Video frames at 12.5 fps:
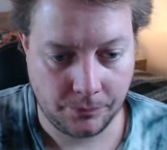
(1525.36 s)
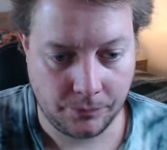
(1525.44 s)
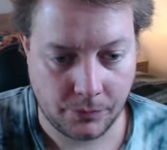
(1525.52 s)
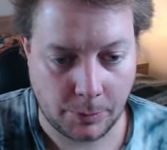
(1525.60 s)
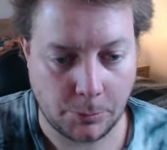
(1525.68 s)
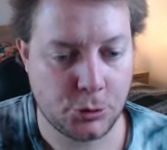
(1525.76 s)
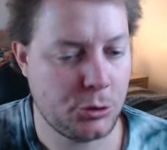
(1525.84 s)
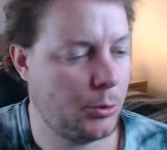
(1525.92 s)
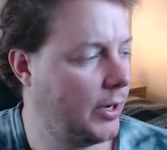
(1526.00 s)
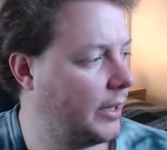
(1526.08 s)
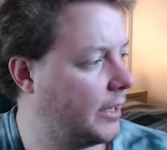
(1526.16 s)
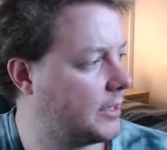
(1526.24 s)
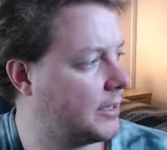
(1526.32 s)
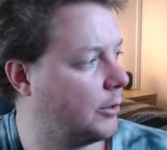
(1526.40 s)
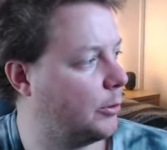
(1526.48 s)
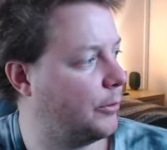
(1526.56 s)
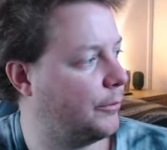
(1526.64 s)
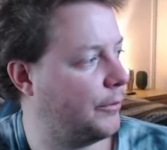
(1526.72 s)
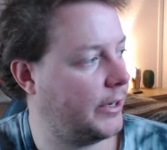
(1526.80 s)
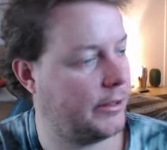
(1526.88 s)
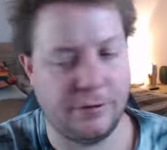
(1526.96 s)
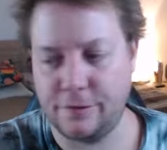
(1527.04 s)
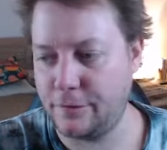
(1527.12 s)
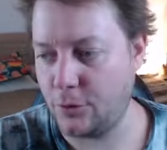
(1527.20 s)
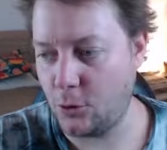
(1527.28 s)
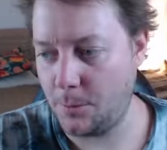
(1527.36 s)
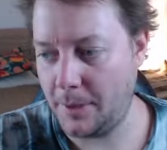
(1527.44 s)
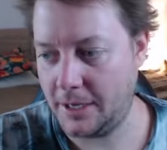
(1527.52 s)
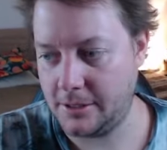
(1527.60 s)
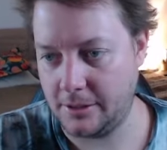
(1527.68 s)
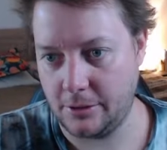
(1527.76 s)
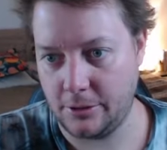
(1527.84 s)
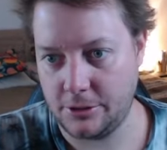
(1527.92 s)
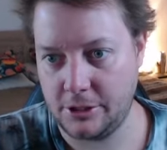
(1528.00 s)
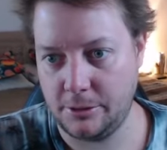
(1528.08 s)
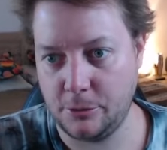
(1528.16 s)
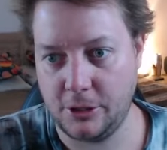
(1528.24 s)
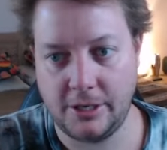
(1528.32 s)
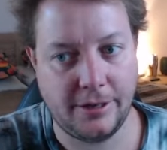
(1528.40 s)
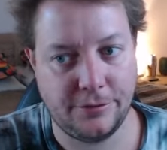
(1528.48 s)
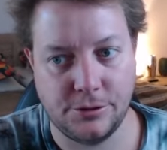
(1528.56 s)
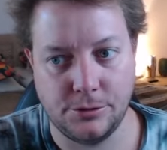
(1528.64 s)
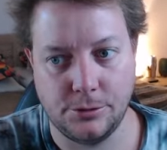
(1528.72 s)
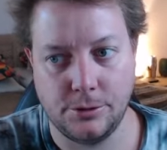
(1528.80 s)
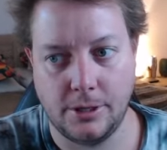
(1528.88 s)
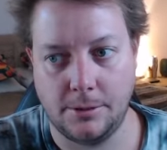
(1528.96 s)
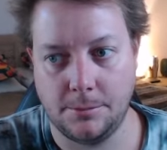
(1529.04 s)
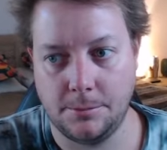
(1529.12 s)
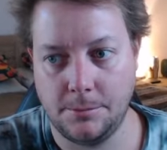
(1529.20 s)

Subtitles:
I'm not sure how that's going to affect the formatting though. So you might have to